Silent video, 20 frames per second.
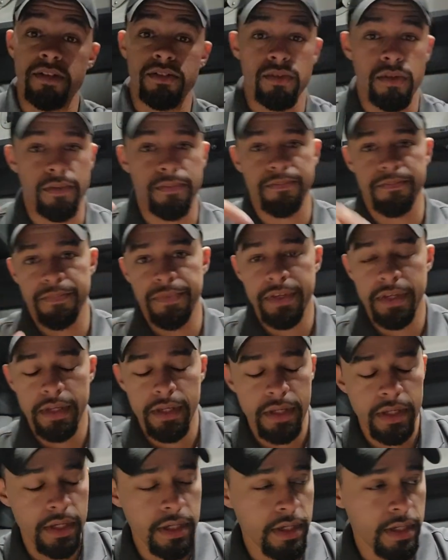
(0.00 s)
So
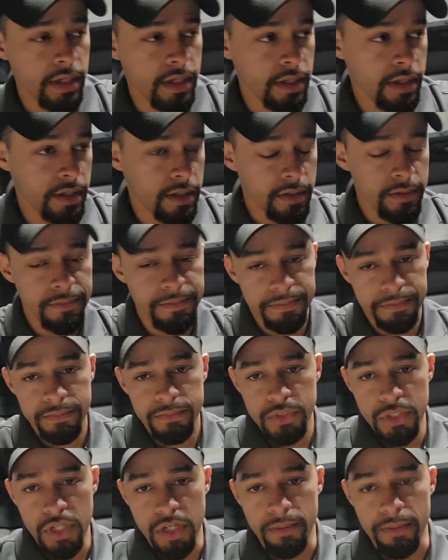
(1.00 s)

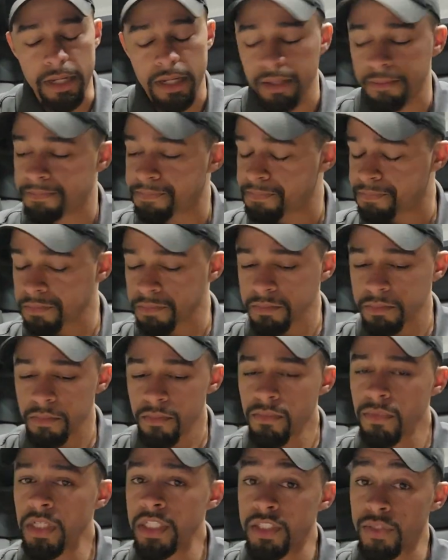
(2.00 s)
it took a minute.
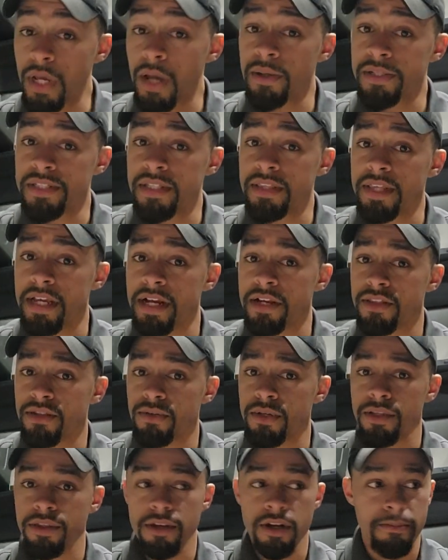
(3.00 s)
So I was in there at
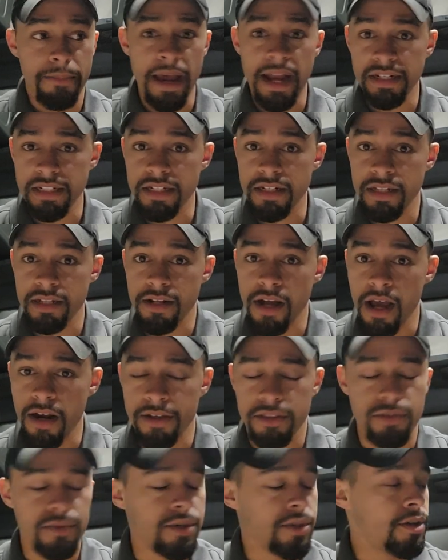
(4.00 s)
3:30, backed into the dock
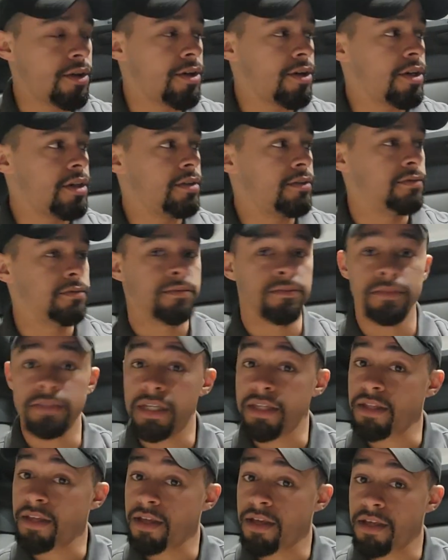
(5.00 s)
at 3:30.
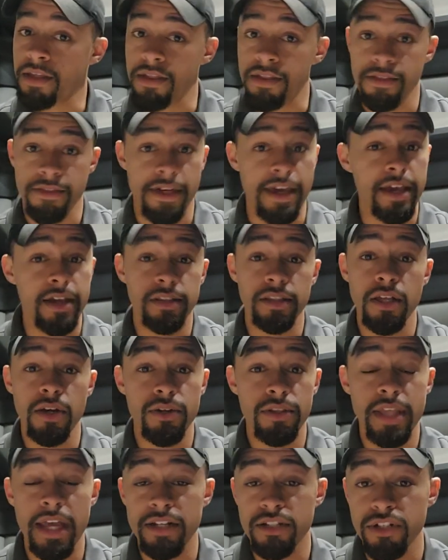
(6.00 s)
They
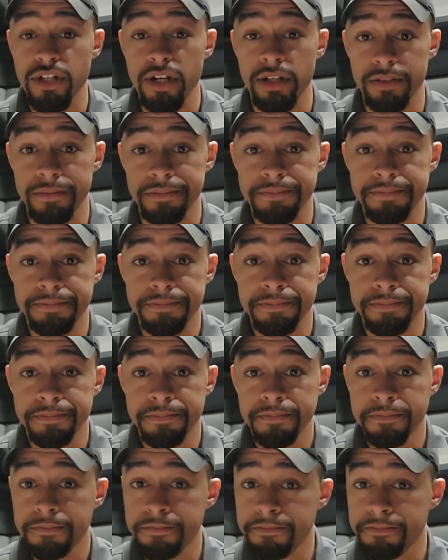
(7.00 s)
unloaded that truck
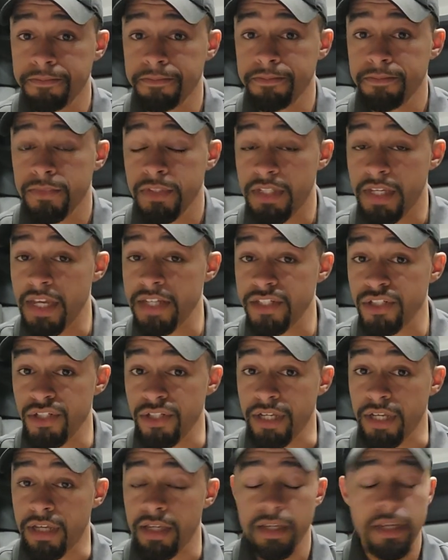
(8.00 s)
yesterday.